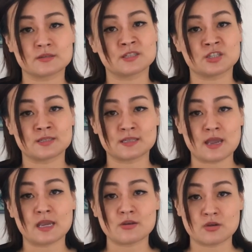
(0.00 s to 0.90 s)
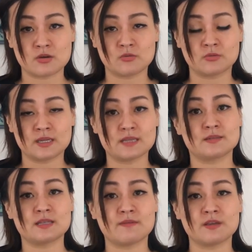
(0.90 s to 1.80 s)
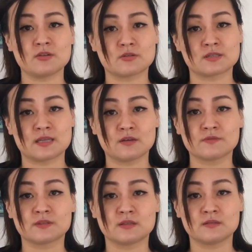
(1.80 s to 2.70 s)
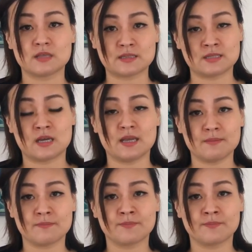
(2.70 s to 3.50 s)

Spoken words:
just saying no and saving yourself that time.